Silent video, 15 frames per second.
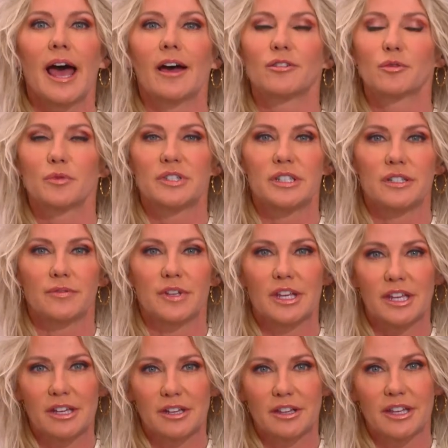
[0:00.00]
after receiving
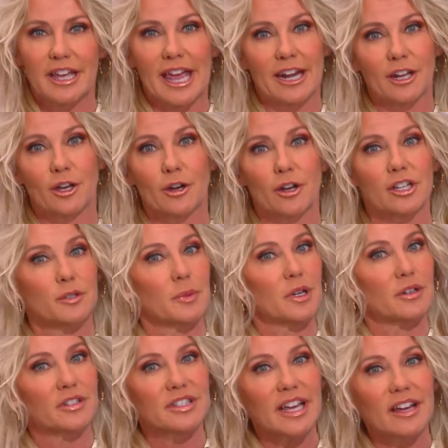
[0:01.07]
healing and
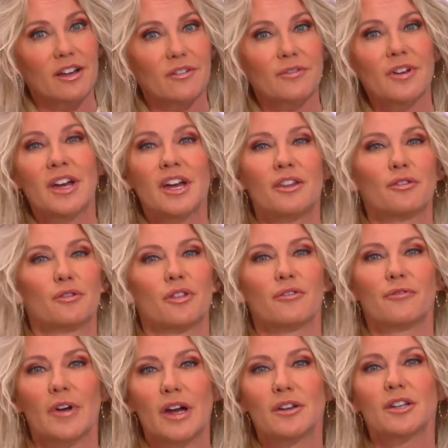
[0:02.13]
encouragement herself through the
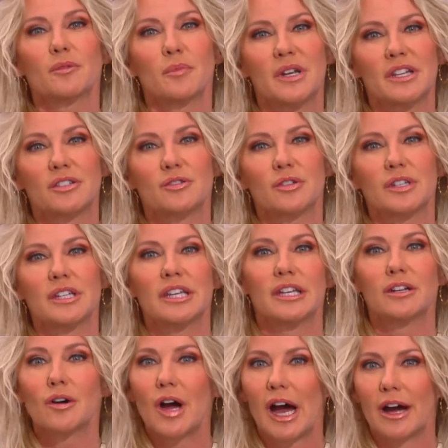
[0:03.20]
founding ministry
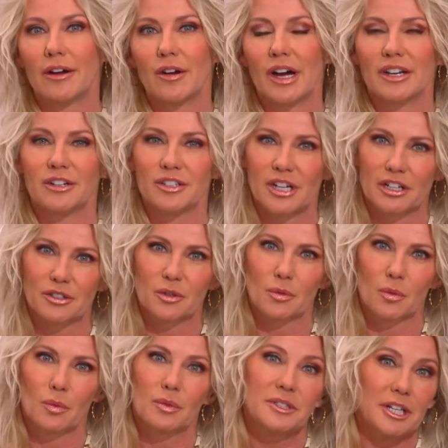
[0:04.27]
in Ohio under
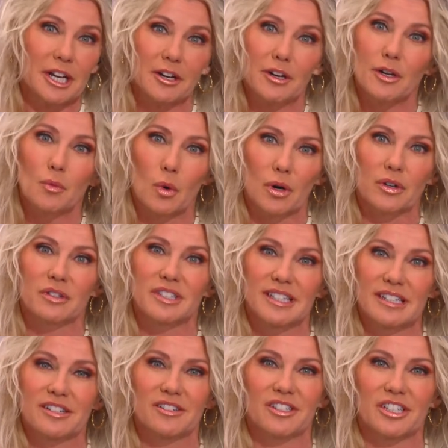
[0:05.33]
Dr. Terry Wardle's
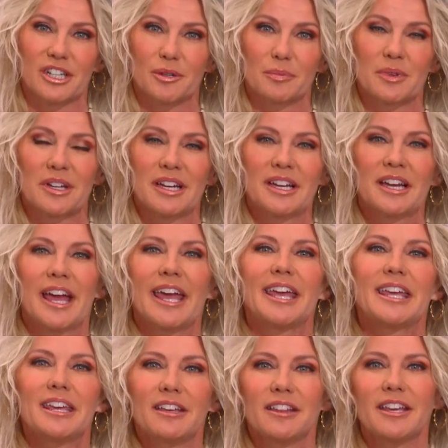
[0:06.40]
leadership.
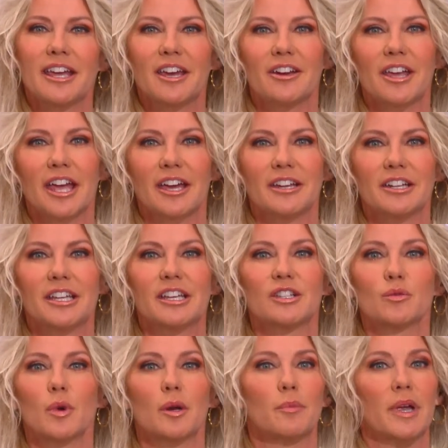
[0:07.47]
Healing Care Canada
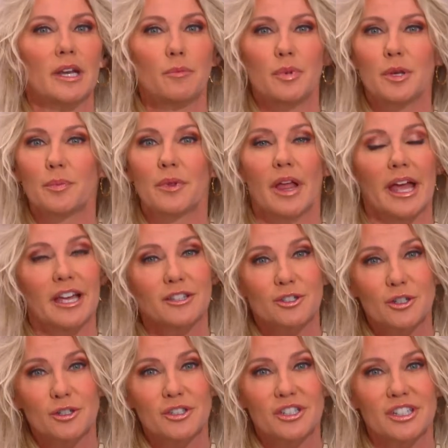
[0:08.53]
is where many people and
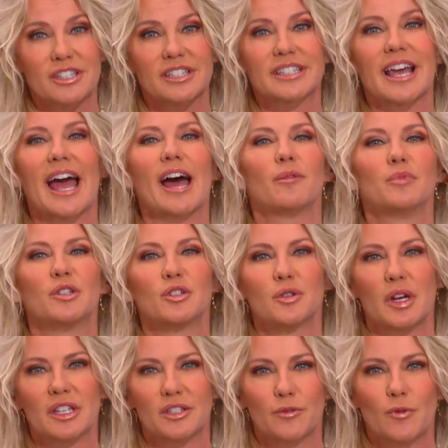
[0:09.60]
churches have been
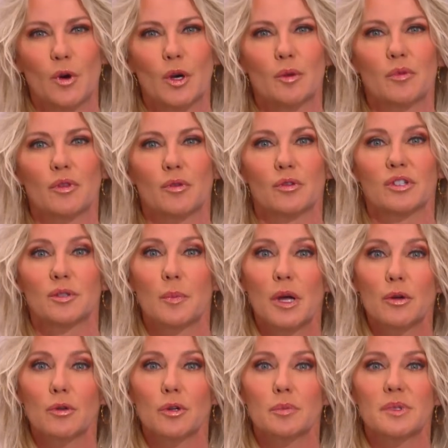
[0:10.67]
transformed through
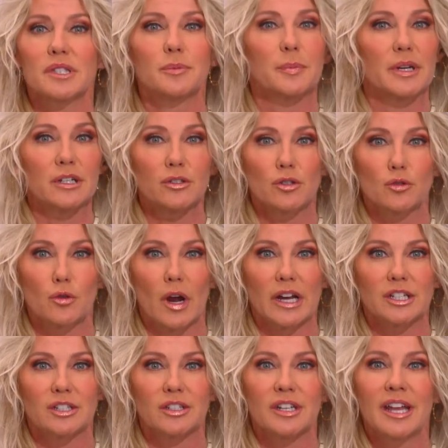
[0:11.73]
small groups, spiritual
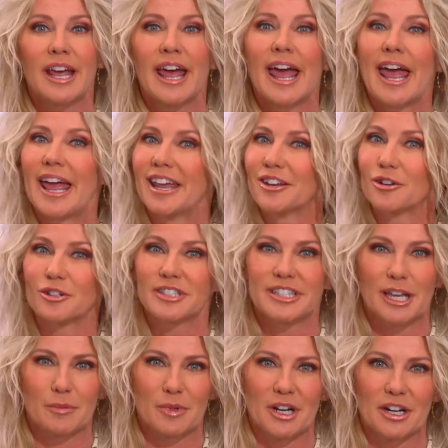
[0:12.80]
direction, and or
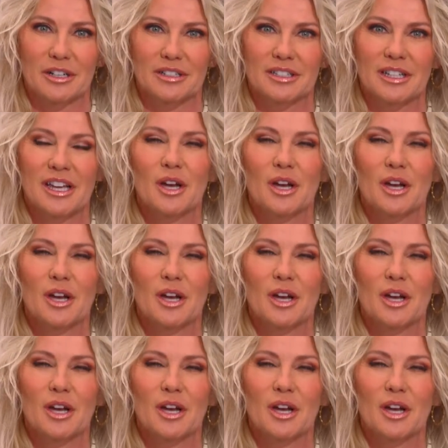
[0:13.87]
seminars.